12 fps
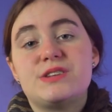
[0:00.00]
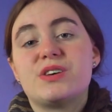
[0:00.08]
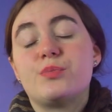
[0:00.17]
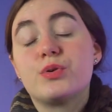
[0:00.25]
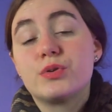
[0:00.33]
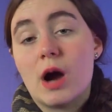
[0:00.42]
to
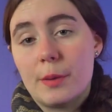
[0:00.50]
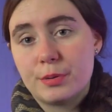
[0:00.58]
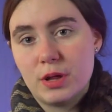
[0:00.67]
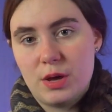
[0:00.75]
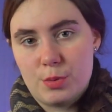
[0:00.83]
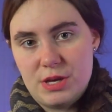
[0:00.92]

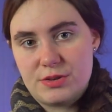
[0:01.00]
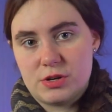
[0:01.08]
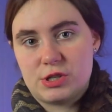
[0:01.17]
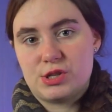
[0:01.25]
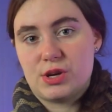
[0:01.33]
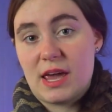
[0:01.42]
properly
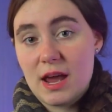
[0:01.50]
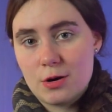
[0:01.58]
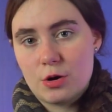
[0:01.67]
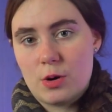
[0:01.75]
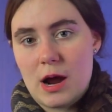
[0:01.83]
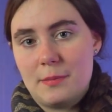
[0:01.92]
research the care
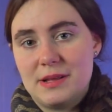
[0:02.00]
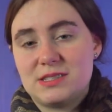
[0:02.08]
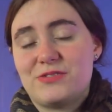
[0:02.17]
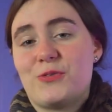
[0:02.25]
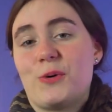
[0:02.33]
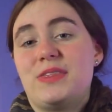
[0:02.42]

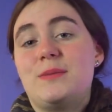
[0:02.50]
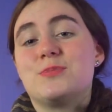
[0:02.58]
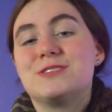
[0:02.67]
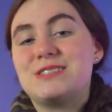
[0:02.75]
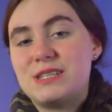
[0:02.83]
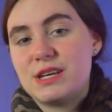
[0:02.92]
requirements for the
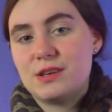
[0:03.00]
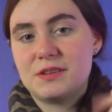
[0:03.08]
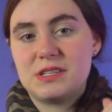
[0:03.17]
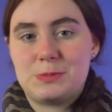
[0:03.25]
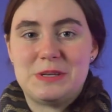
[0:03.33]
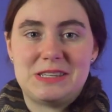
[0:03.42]

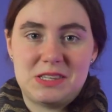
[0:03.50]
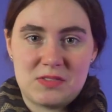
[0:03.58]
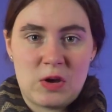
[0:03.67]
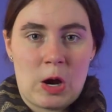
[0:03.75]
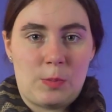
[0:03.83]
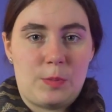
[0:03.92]
particular species
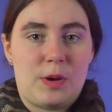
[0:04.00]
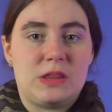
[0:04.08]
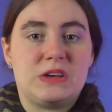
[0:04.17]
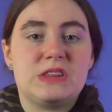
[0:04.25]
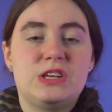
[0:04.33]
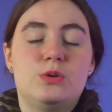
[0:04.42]
of carpet
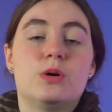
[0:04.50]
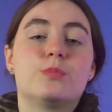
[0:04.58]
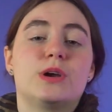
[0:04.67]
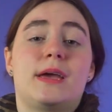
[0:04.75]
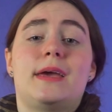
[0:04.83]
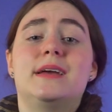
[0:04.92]
python that you are
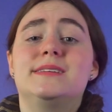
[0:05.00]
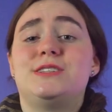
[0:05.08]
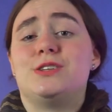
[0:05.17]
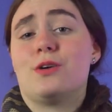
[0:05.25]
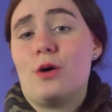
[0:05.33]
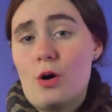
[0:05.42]
bringing
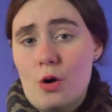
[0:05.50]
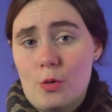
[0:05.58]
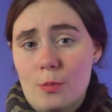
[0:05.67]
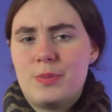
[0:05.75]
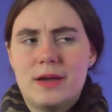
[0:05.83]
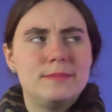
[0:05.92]
into your
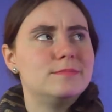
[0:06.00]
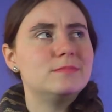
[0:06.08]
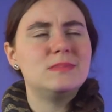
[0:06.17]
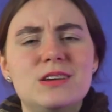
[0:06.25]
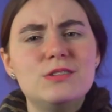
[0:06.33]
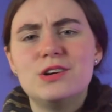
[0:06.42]
home. But
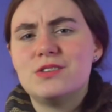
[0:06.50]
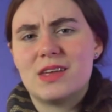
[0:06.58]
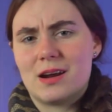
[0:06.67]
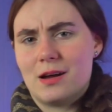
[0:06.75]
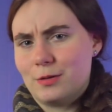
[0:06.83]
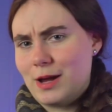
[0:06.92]
you knew
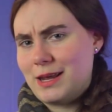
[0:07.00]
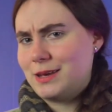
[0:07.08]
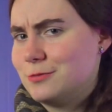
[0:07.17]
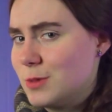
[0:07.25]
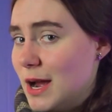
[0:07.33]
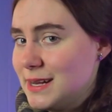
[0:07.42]
that already,
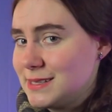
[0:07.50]
right?